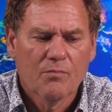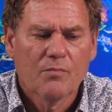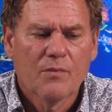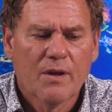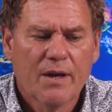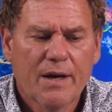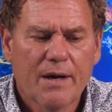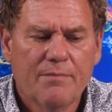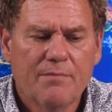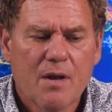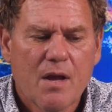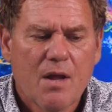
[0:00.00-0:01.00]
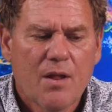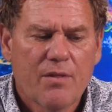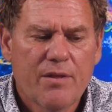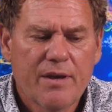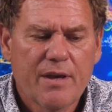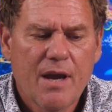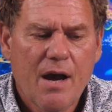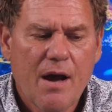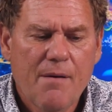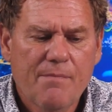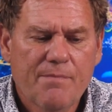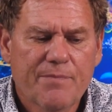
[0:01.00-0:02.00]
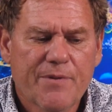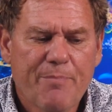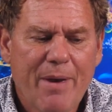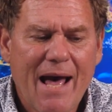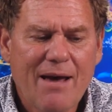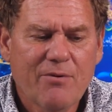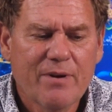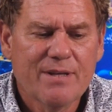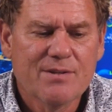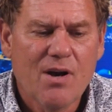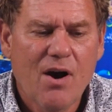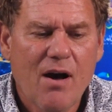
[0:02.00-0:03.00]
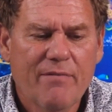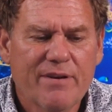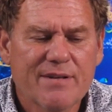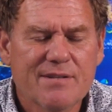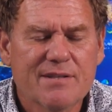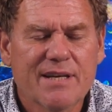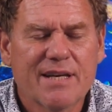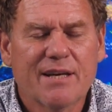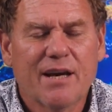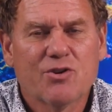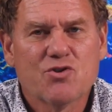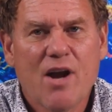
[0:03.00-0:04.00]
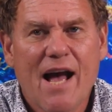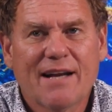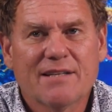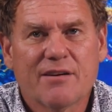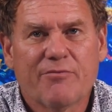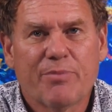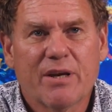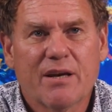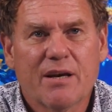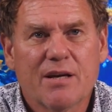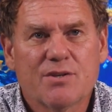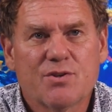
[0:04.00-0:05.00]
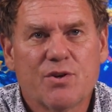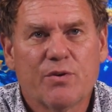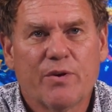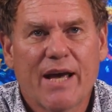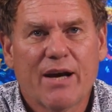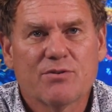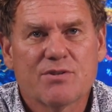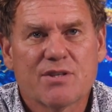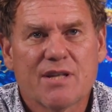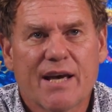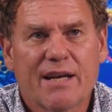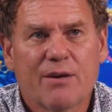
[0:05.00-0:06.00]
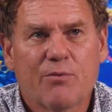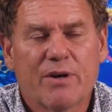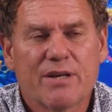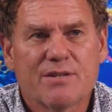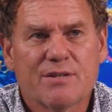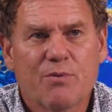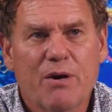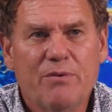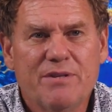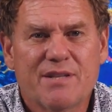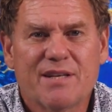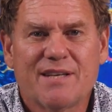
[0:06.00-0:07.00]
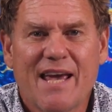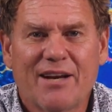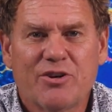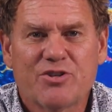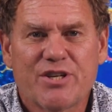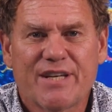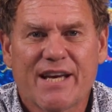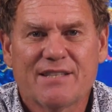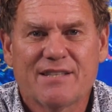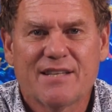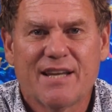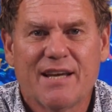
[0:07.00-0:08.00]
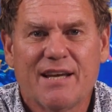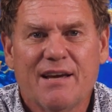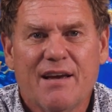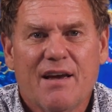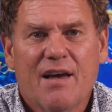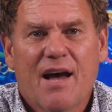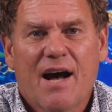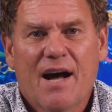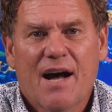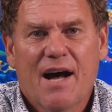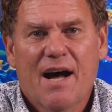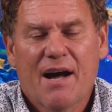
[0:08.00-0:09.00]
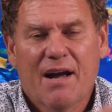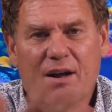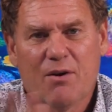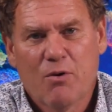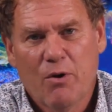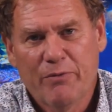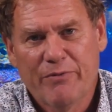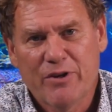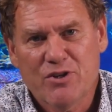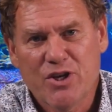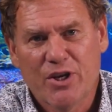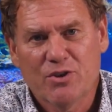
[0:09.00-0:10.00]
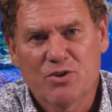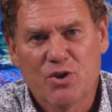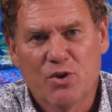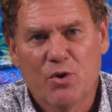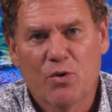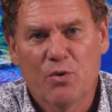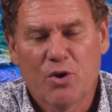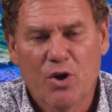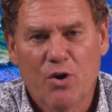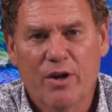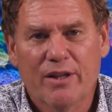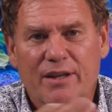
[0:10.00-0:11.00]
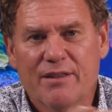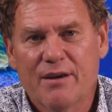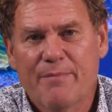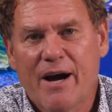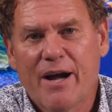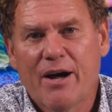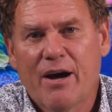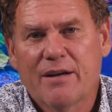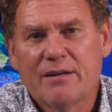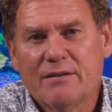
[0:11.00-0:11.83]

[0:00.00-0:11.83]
Yeah, the battery is obviously attractive because you announced that it was, what was the energy density coefficient to current lithium ion?